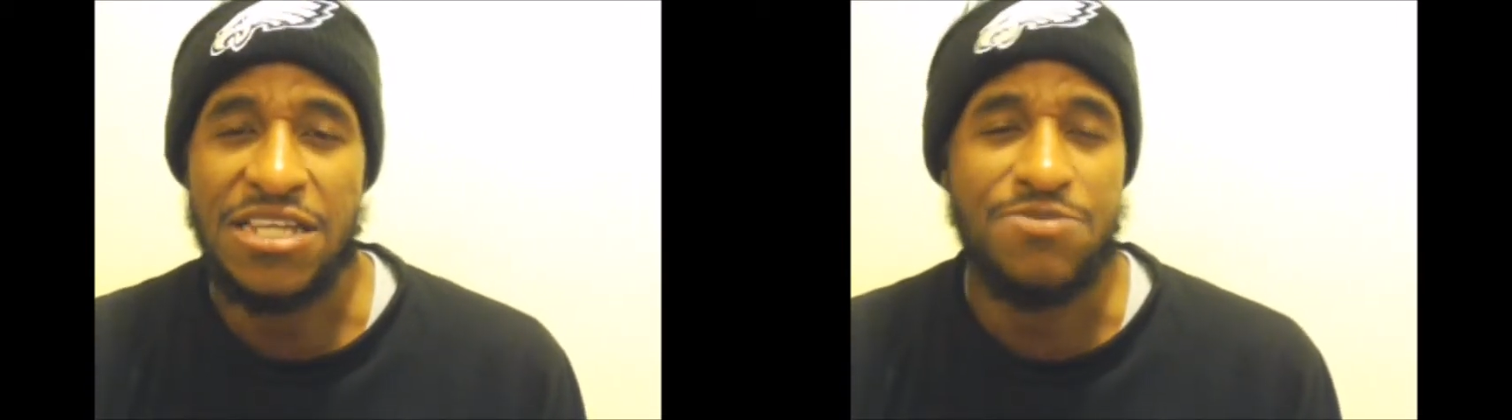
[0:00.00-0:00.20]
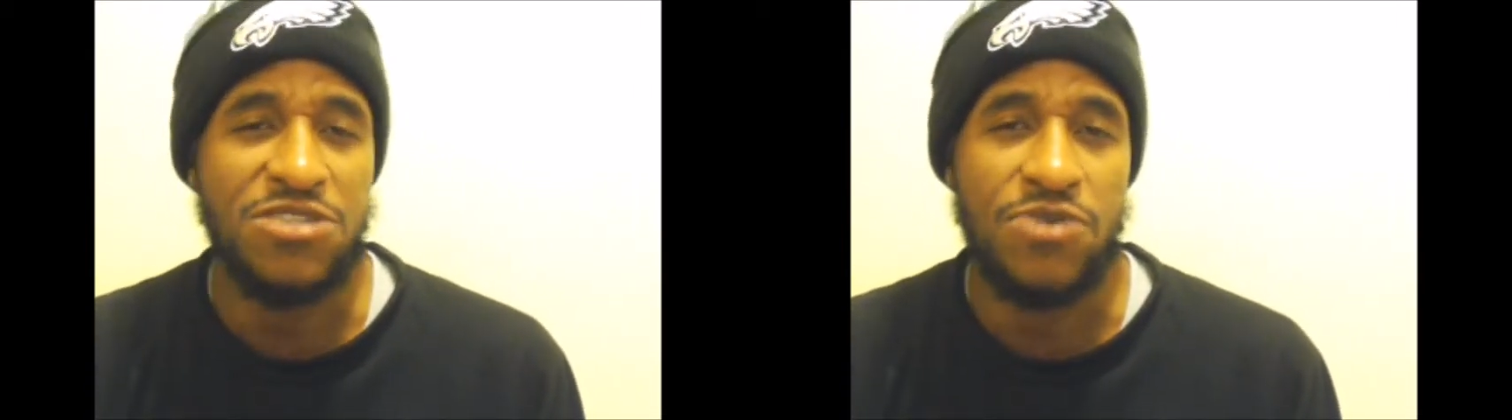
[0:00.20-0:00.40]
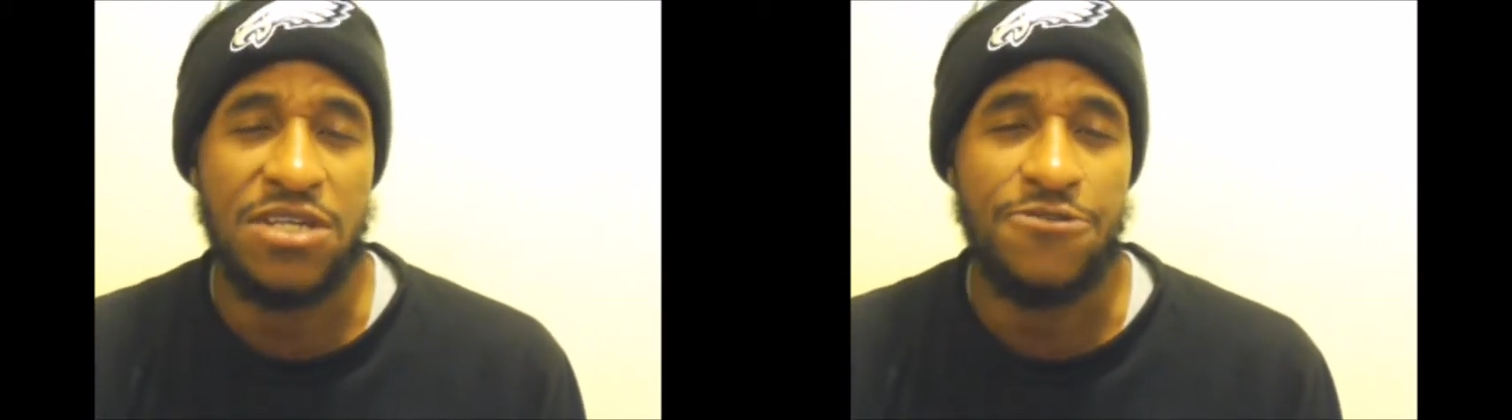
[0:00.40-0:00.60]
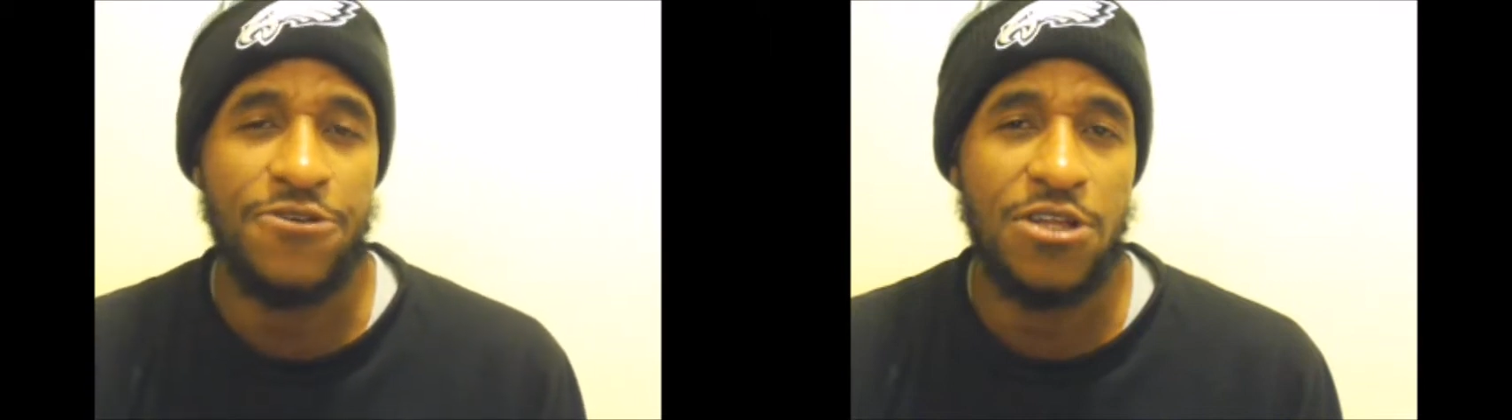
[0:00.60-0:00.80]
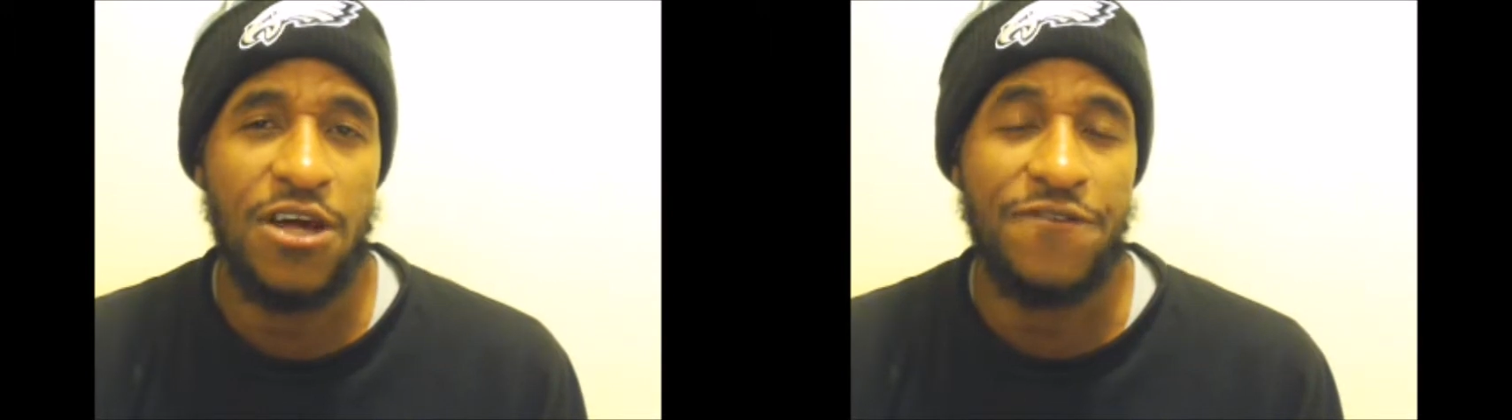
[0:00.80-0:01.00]
between the
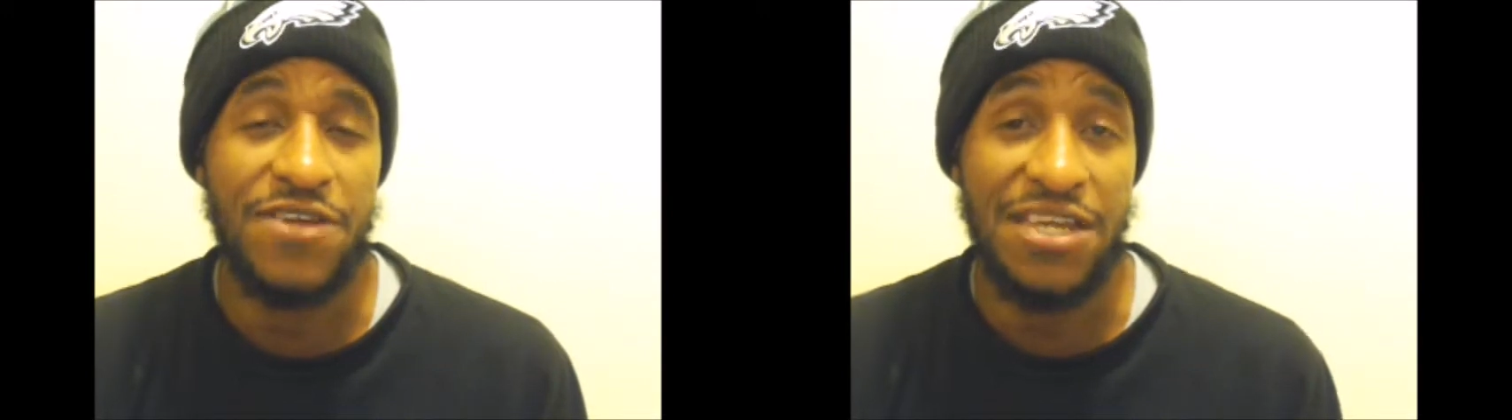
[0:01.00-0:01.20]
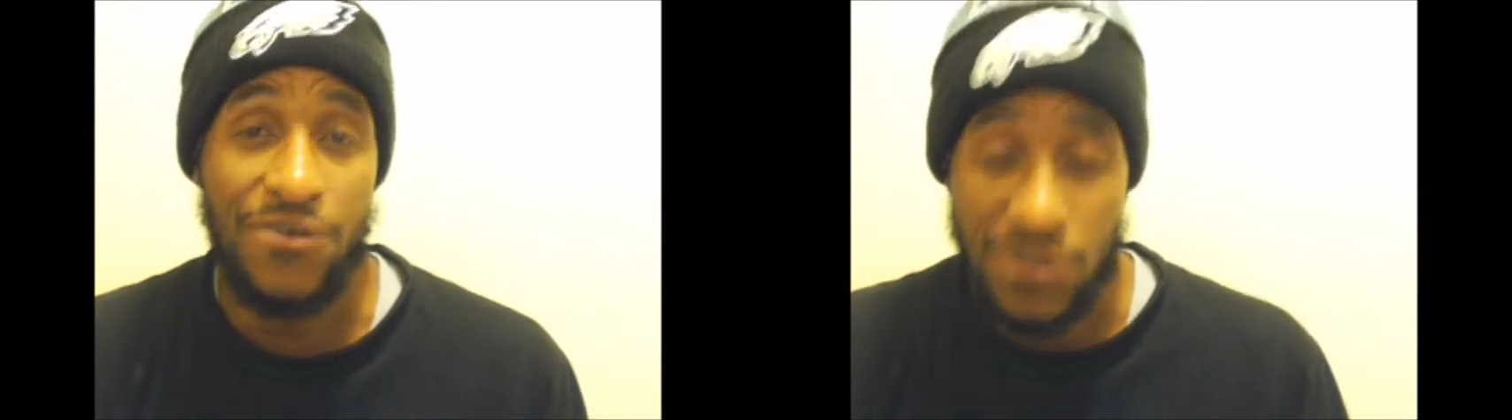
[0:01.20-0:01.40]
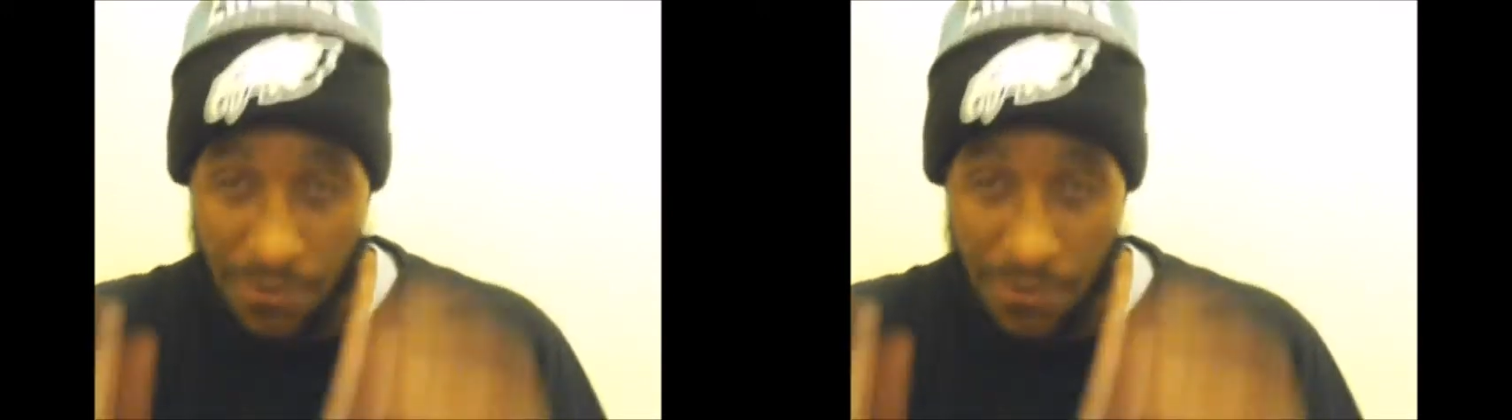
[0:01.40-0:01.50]
Philadelphia Eagles,